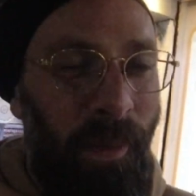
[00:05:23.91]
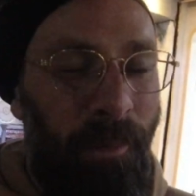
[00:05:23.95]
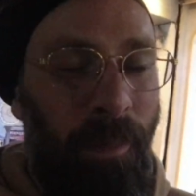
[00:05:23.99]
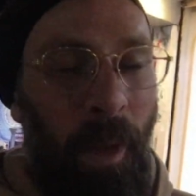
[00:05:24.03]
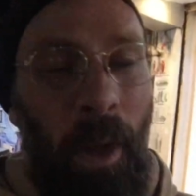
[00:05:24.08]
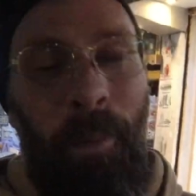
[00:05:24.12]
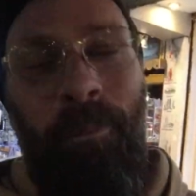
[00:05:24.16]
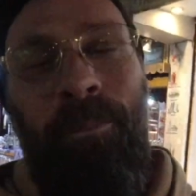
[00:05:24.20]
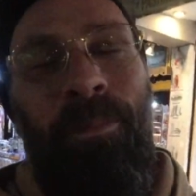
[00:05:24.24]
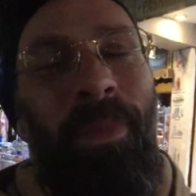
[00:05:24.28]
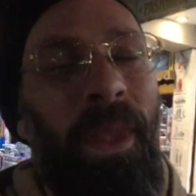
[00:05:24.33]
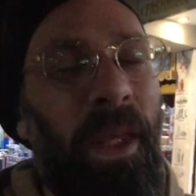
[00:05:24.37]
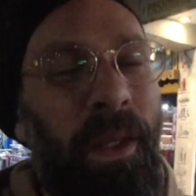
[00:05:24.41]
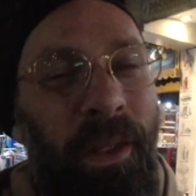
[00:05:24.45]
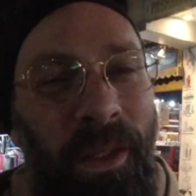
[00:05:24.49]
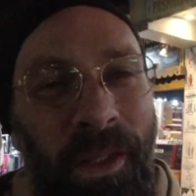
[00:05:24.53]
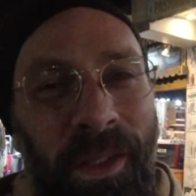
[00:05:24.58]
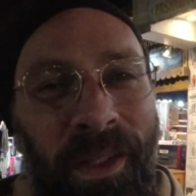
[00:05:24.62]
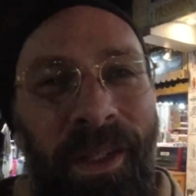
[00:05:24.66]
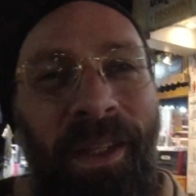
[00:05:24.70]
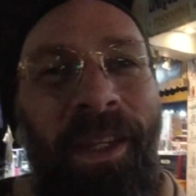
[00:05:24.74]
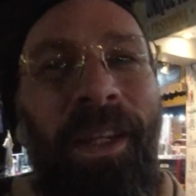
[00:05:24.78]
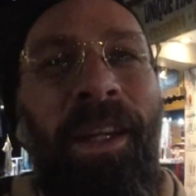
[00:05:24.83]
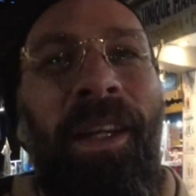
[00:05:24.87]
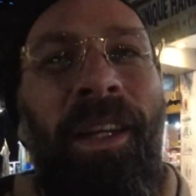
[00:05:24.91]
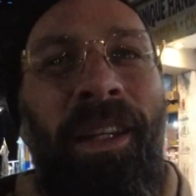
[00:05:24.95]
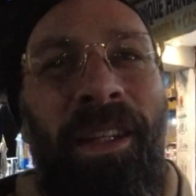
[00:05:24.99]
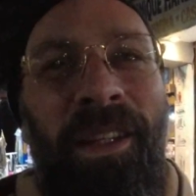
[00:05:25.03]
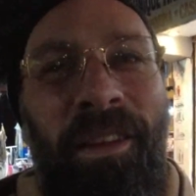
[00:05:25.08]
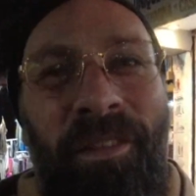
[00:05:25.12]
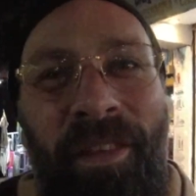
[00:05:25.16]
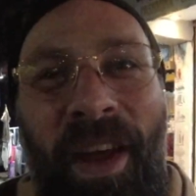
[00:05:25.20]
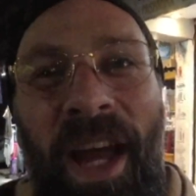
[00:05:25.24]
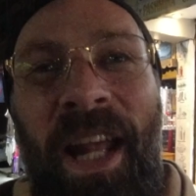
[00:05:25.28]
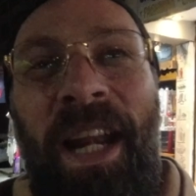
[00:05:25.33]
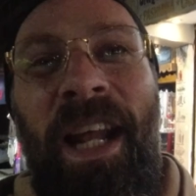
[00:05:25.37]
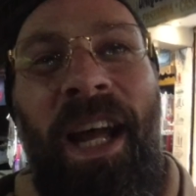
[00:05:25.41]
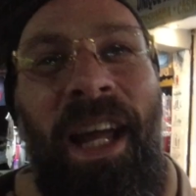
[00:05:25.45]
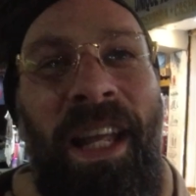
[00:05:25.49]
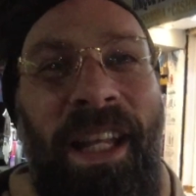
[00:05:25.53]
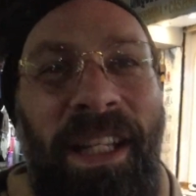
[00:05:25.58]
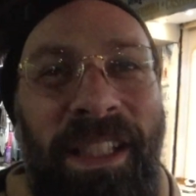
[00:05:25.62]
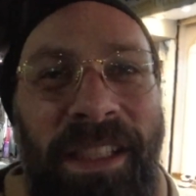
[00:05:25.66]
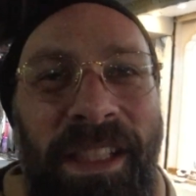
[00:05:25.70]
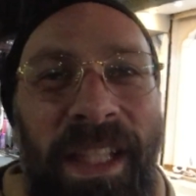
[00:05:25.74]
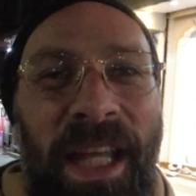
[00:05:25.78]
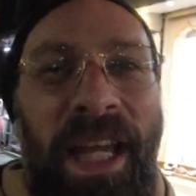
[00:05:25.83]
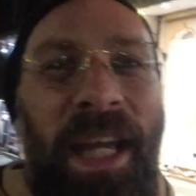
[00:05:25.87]
No, Nirvana
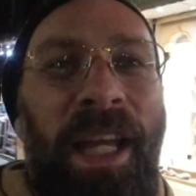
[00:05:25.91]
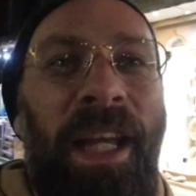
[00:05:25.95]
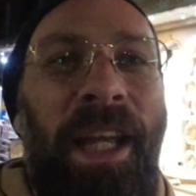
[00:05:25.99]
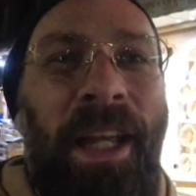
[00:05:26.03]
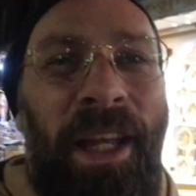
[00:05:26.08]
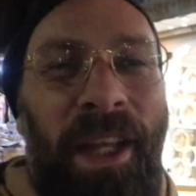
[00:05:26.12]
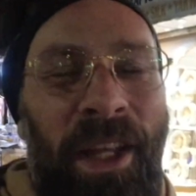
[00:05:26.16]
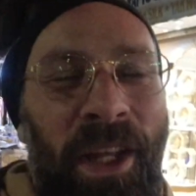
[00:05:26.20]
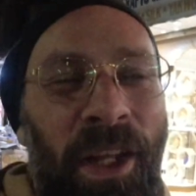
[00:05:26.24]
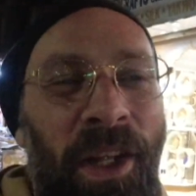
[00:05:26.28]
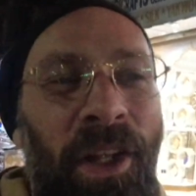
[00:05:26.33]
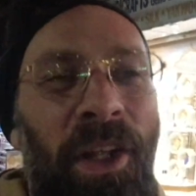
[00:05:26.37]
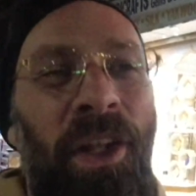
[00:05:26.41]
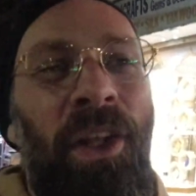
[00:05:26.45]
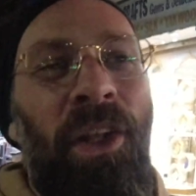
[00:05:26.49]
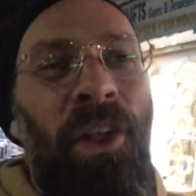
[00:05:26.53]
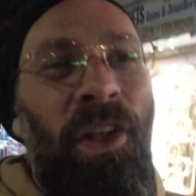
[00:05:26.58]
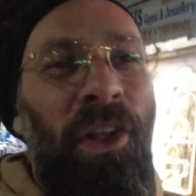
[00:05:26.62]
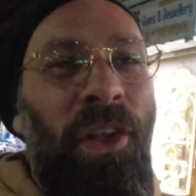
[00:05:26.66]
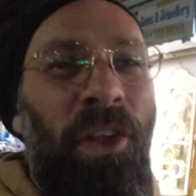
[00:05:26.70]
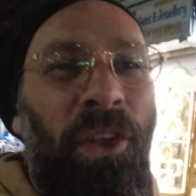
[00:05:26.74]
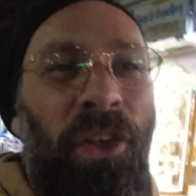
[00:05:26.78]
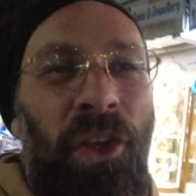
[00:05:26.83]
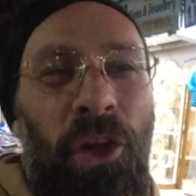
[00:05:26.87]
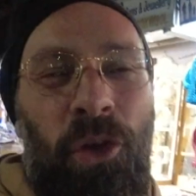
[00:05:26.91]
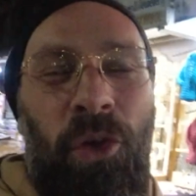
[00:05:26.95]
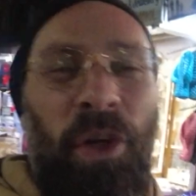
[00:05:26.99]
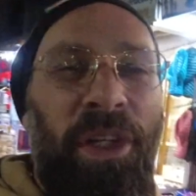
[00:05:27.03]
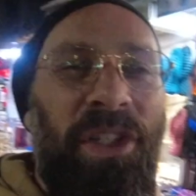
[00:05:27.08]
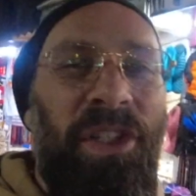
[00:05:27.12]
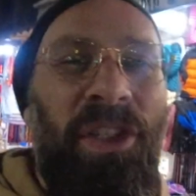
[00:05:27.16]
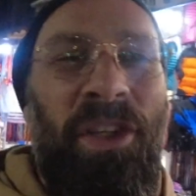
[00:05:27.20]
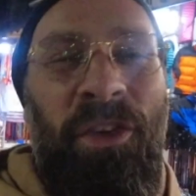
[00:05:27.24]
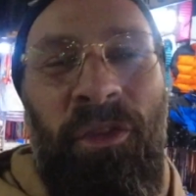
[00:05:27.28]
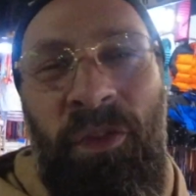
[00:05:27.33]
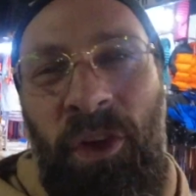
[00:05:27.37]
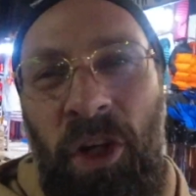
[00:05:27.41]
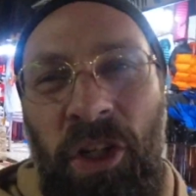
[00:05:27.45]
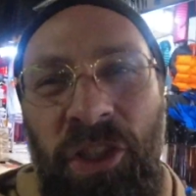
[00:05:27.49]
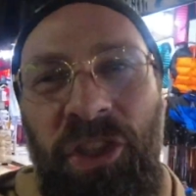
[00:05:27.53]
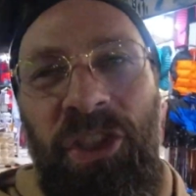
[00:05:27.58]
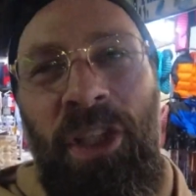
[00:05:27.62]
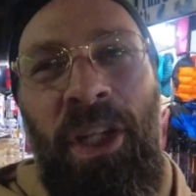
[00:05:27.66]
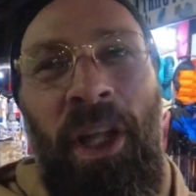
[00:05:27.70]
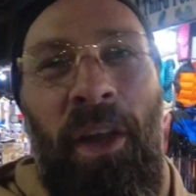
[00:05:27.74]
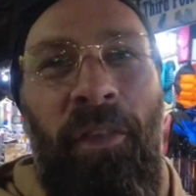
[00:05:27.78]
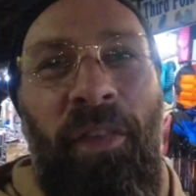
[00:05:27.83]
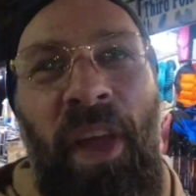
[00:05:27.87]
is like the Christian
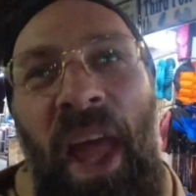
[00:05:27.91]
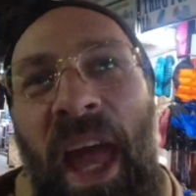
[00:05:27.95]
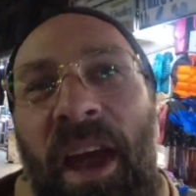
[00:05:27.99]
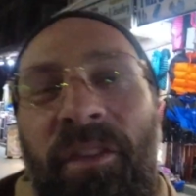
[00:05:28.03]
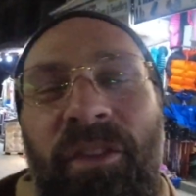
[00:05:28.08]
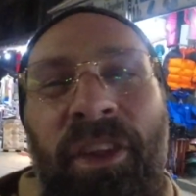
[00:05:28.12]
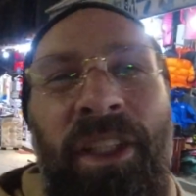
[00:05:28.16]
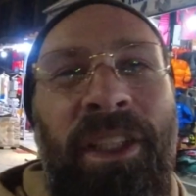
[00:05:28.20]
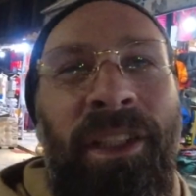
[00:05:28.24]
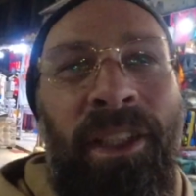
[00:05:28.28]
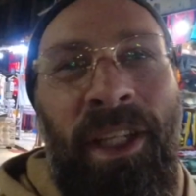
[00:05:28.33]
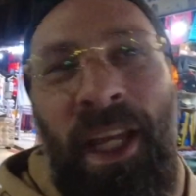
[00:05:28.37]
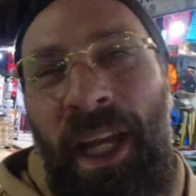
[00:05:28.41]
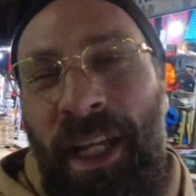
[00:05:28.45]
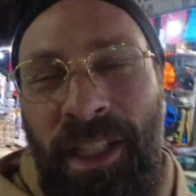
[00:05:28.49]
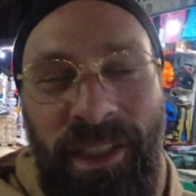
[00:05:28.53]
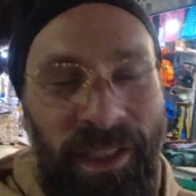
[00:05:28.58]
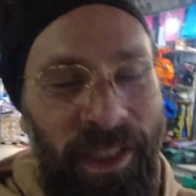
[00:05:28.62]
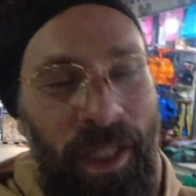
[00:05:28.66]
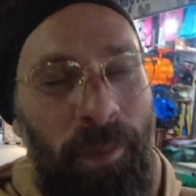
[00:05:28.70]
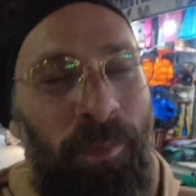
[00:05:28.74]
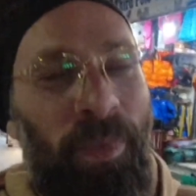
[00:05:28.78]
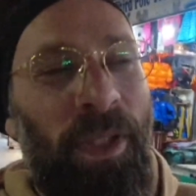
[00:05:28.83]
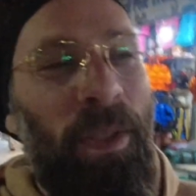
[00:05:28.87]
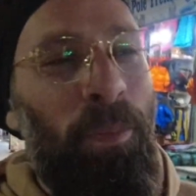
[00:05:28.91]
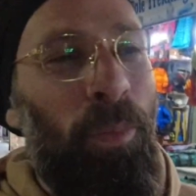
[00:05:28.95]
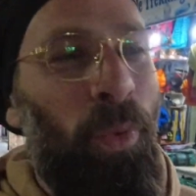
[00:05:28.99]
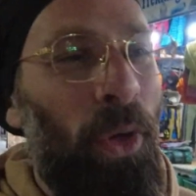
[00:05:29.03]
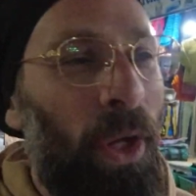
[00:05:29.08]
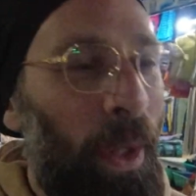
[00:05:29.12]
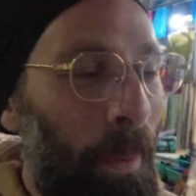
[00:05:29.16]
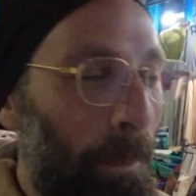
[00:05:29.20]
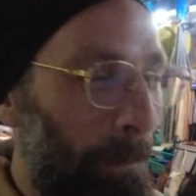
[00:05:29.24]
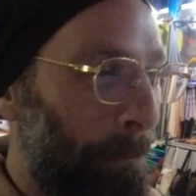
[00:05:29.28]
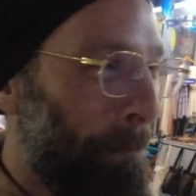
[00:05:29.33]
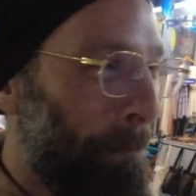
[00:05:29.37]
version of heaven, okay, simply put.